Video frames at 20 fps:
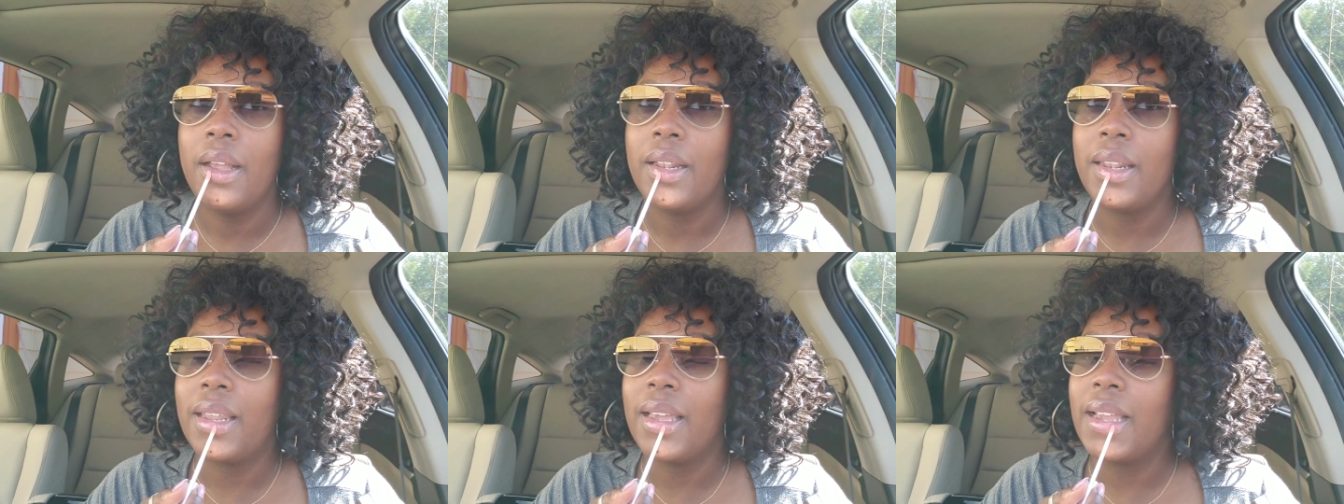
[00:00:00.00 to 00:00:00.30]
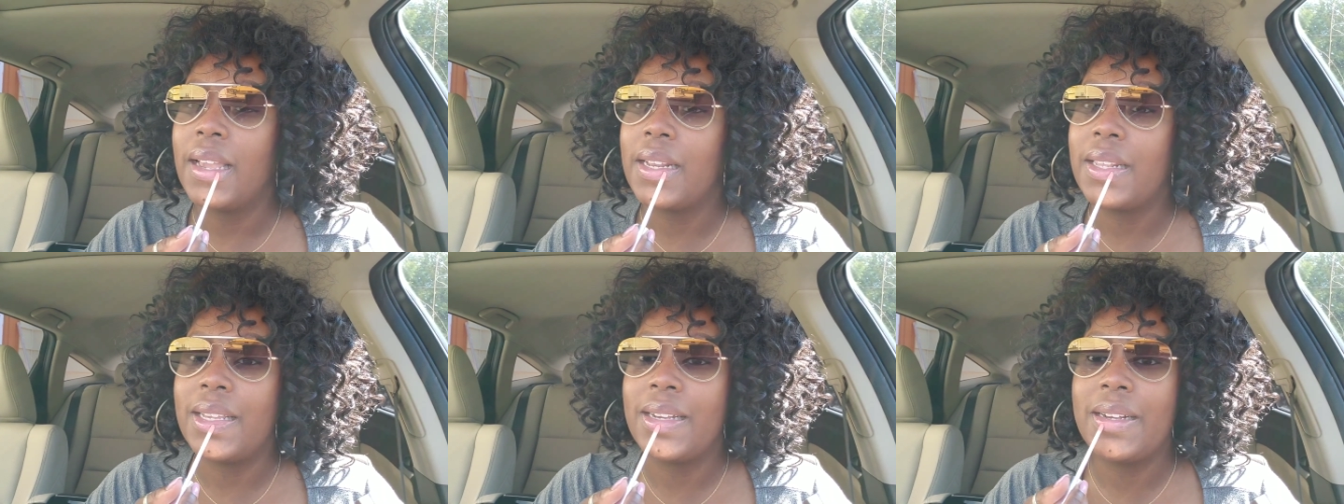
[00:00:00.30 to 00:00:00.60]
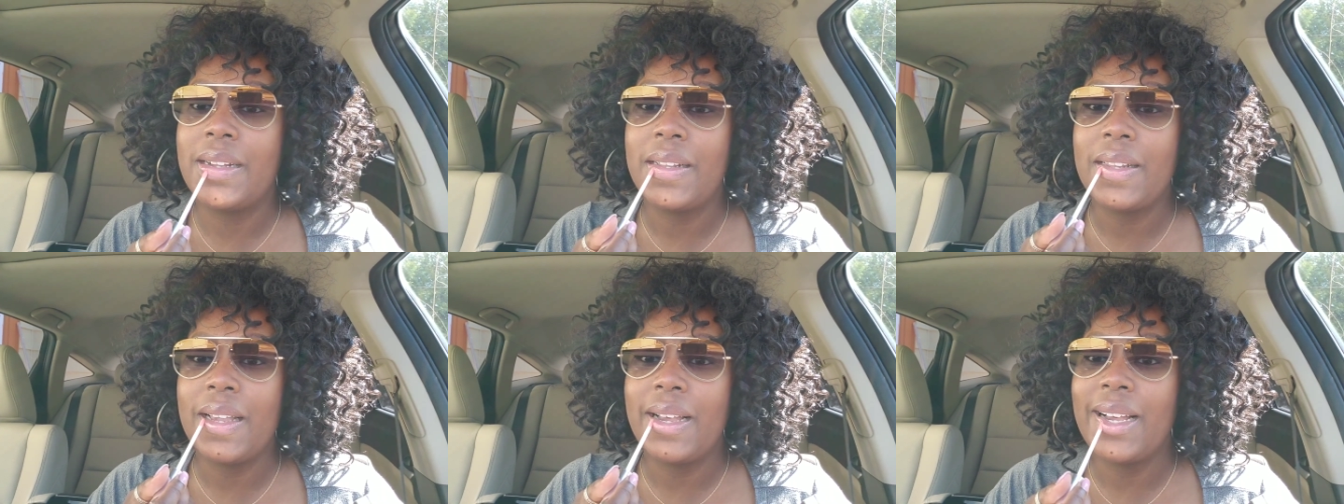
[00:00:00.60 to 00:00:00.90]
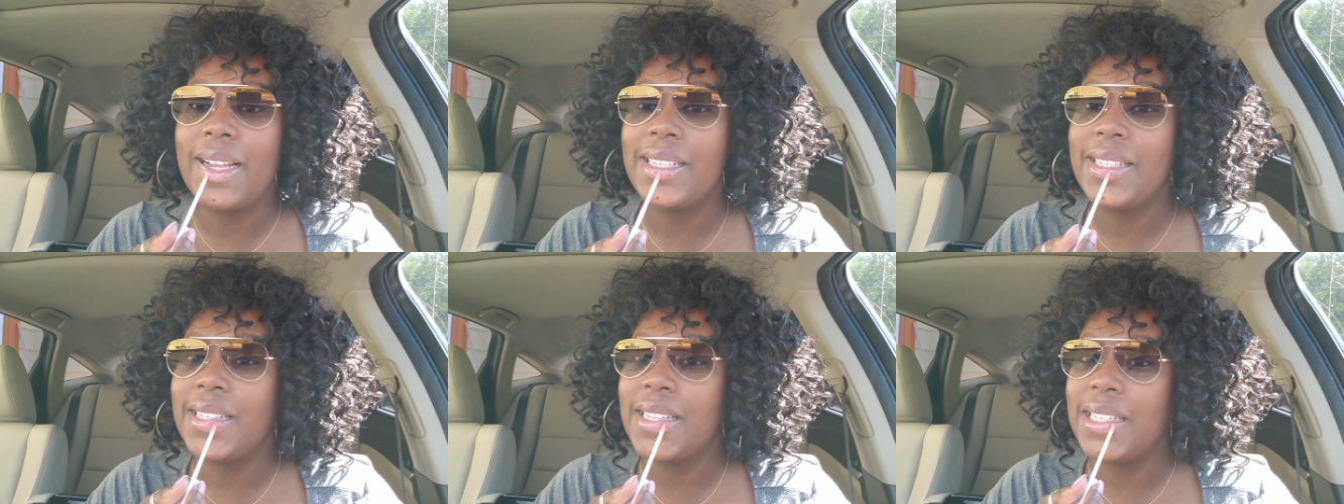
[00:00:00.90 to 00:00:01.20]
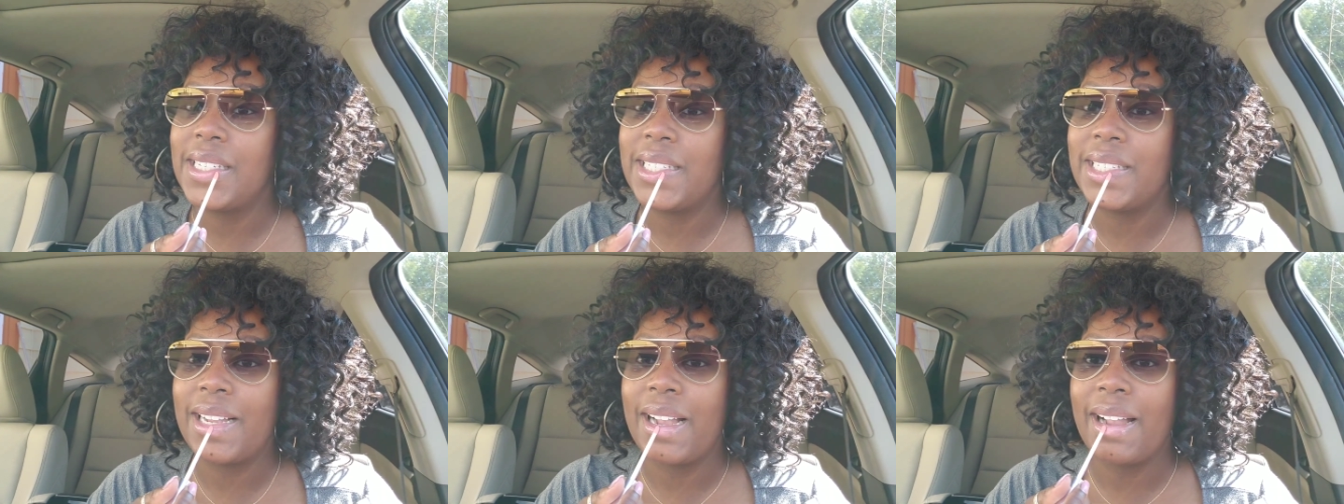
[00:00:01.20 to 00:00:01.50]
like the gloss, the
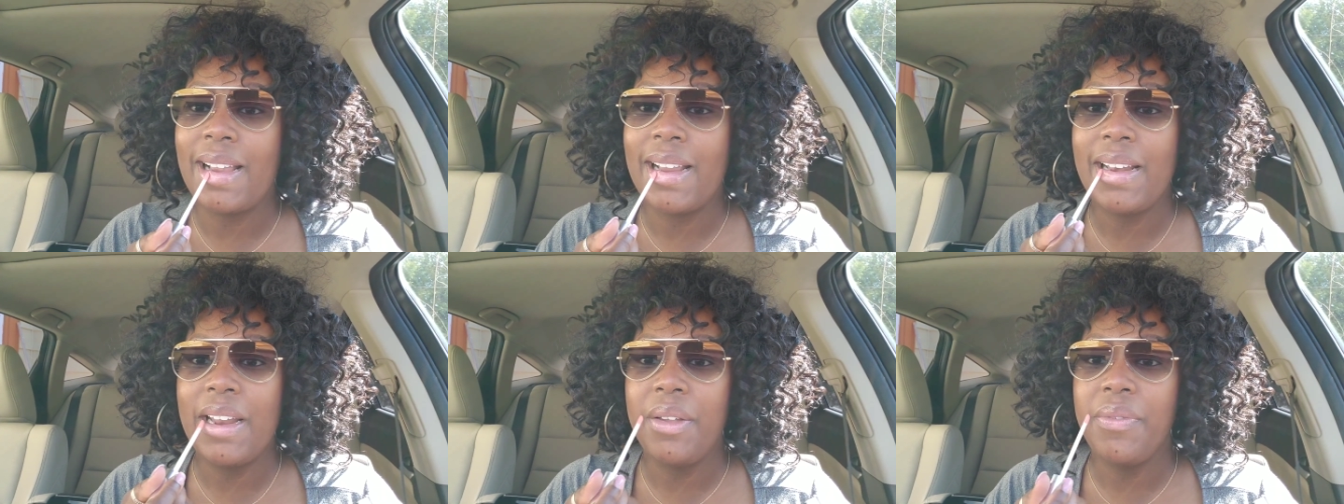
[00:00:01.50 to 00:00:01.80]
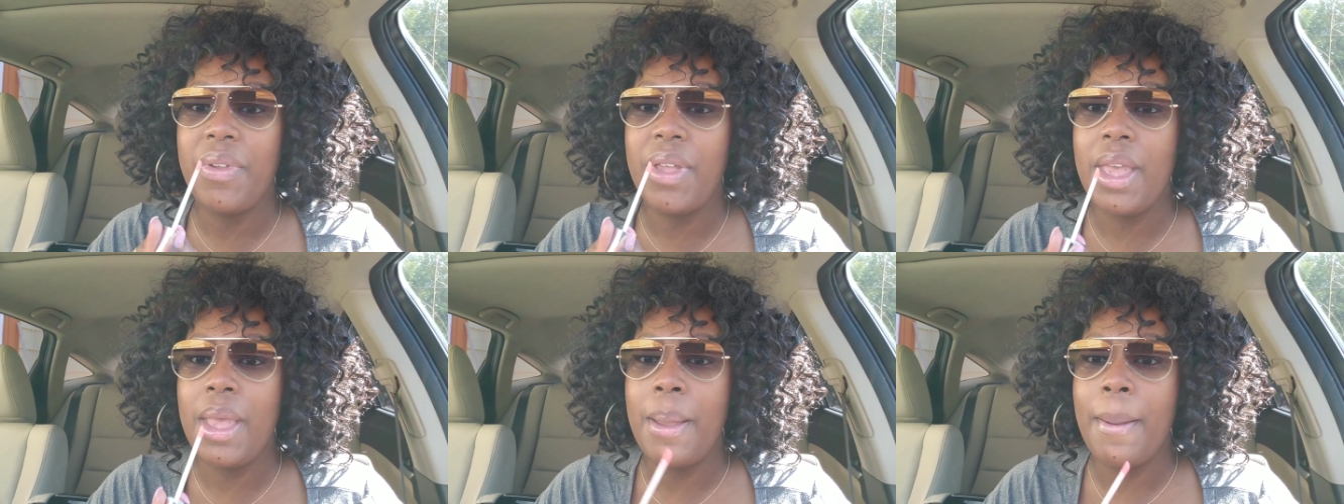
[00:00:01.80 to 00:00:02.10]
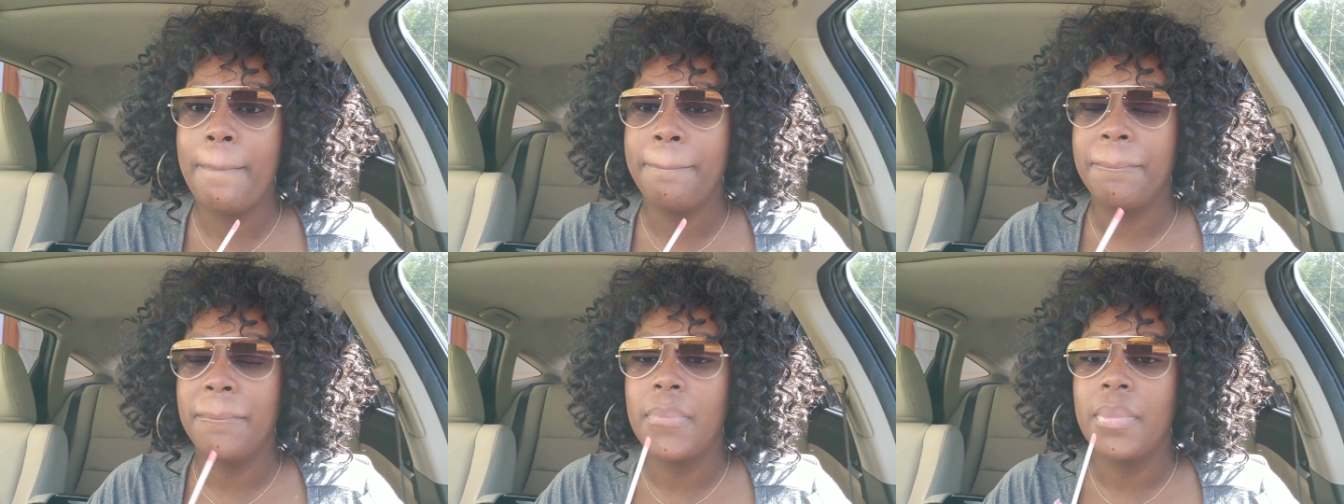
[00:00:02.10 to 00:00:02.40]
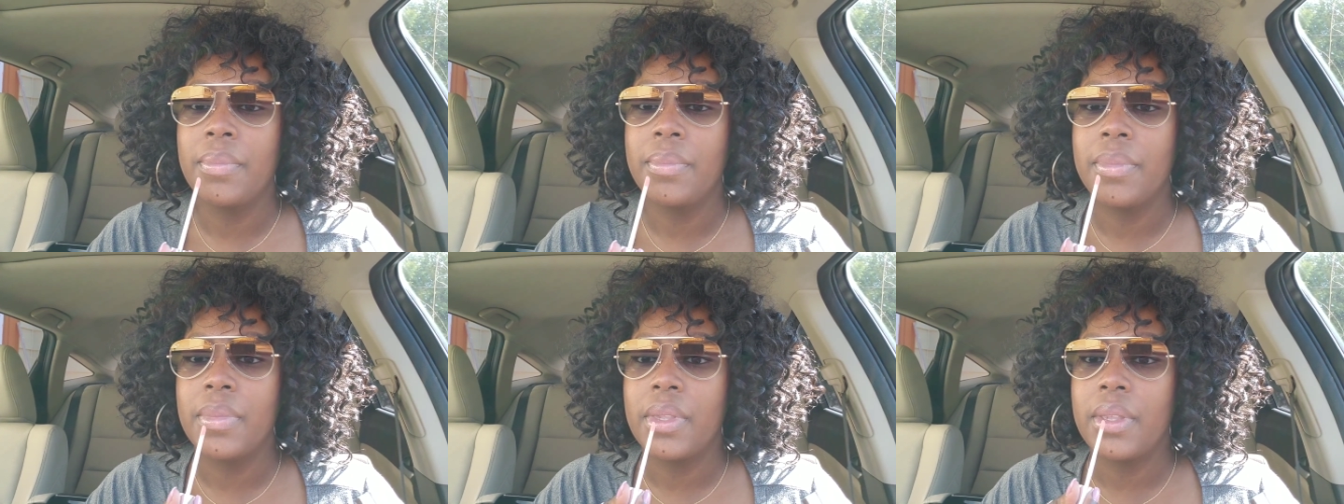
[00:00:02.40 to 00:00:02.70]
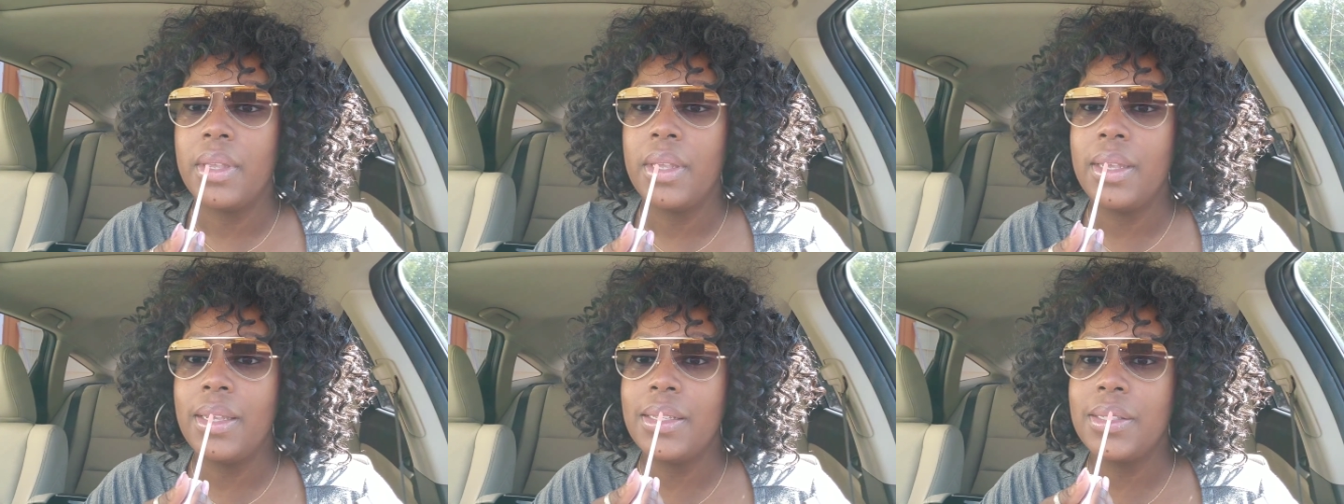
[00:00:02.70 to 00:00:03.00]
shine of it
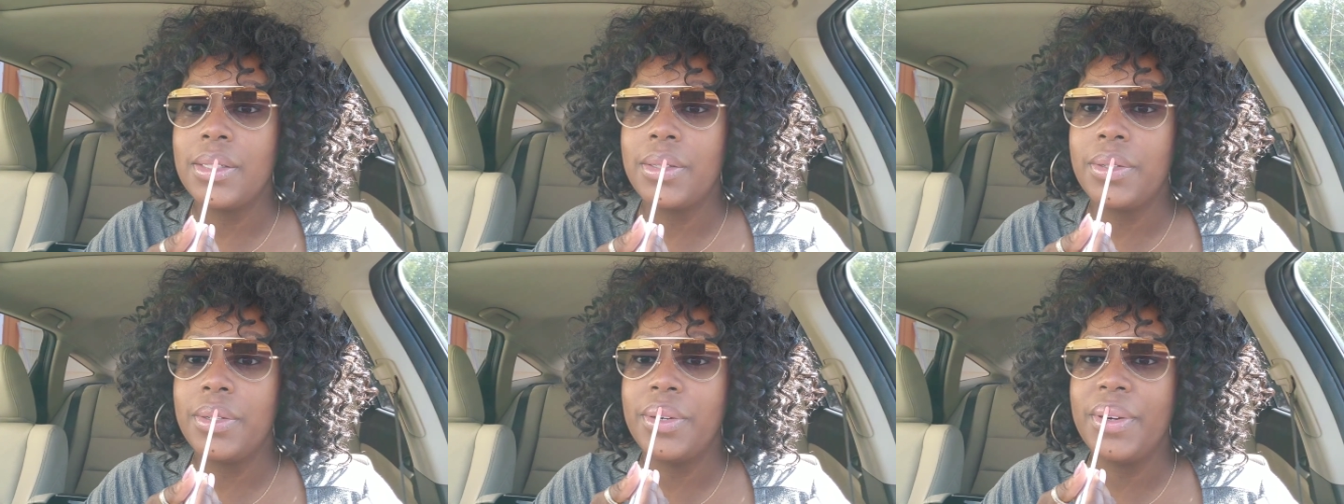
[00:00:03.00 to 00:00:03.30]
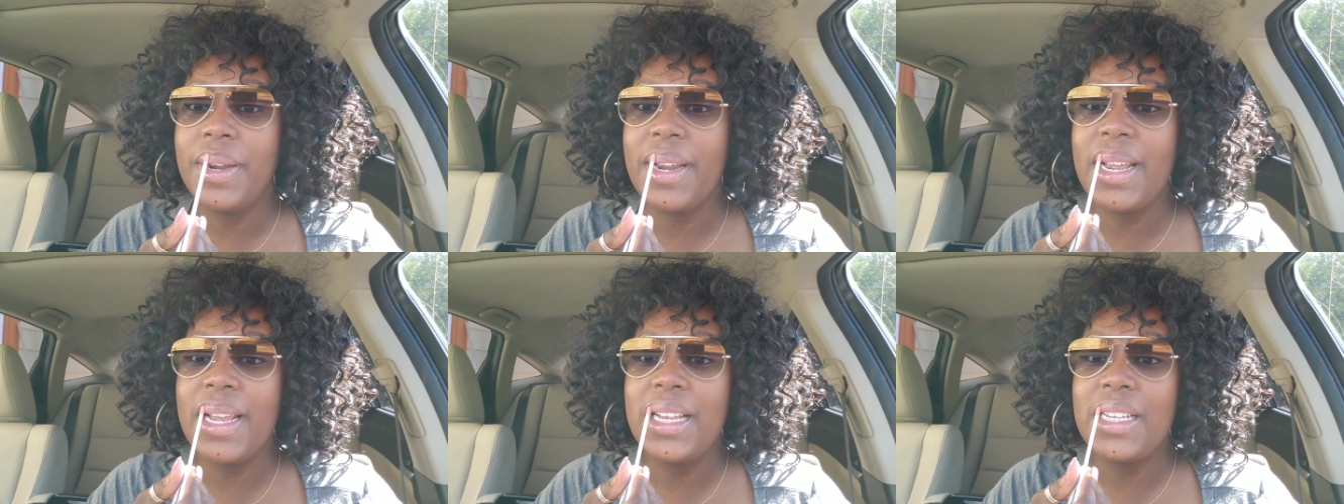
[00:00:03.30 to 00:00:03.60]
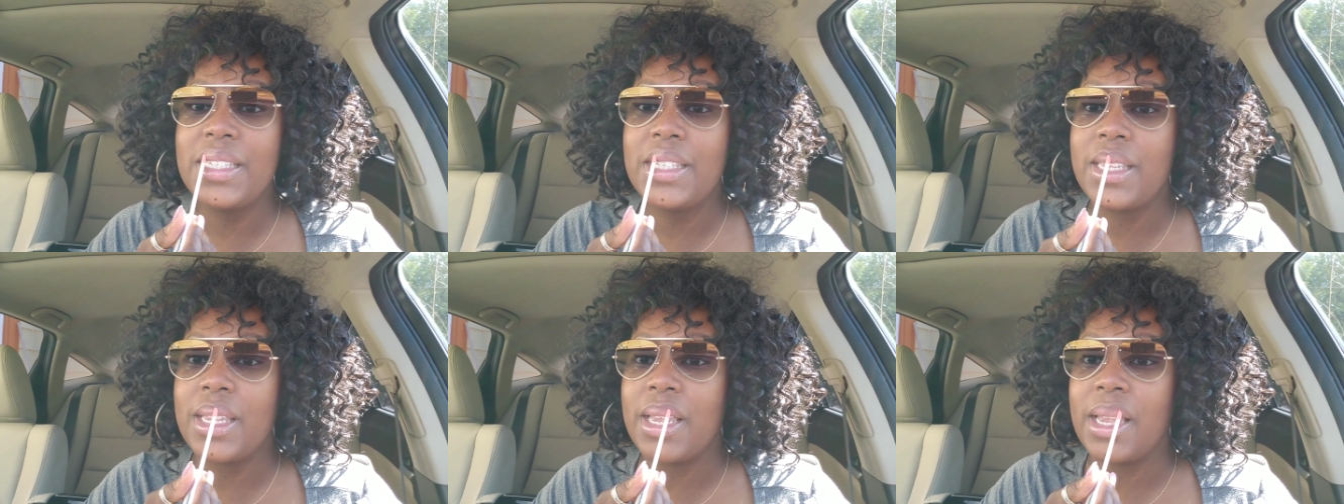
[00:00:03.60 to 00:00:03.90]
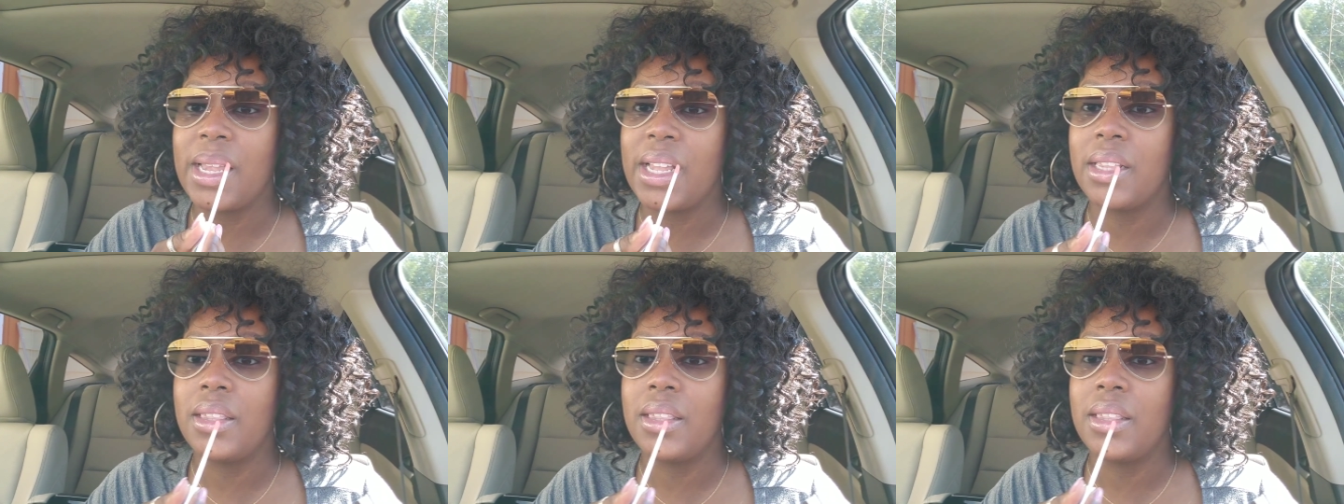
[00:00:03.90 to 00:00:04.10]
is crazy.